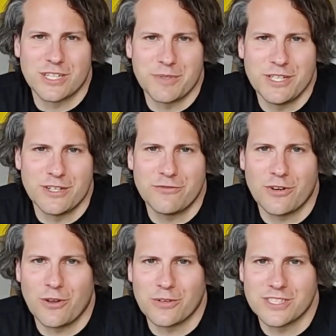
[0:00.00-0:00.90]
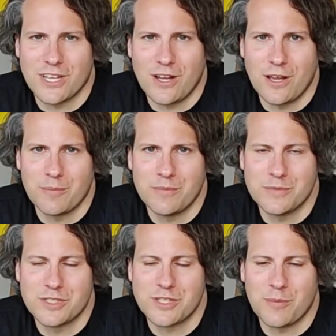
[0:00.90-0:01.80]
are going to be here for a long time.
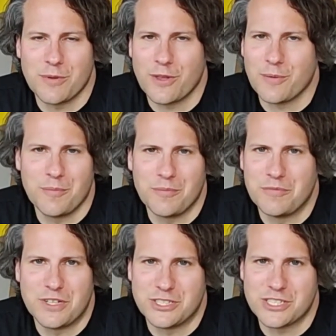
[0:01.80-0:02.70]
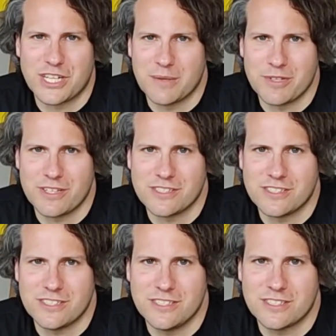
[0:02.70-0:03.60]
Some of them, they're just going to be this
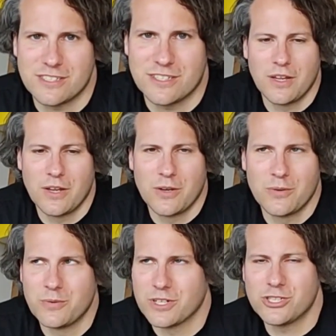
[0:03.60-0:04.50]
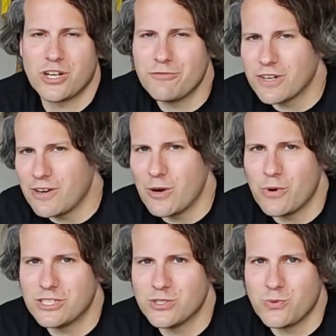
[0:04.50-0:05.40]
season. We're going to try and figure out
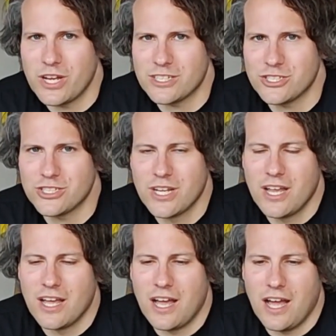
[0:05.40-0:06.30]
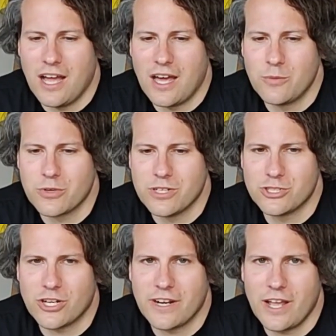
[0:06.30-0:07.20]
which is which, and we're going
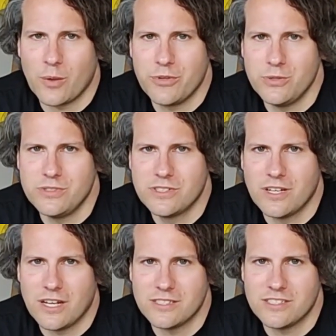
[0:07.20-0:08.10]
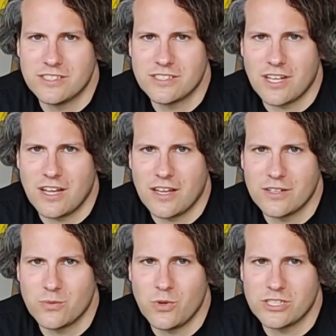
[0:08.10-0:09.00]
to try and help you guys
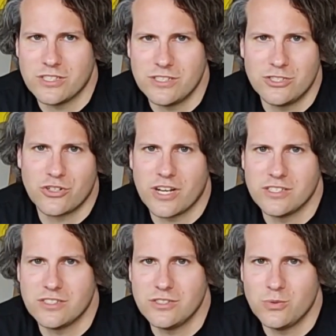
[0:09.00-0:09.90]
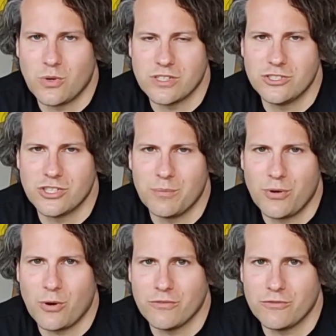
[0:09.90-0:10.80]
decide which of these trends you want to
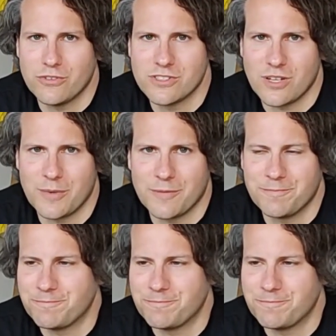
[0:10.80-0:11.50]
jump on for the summer.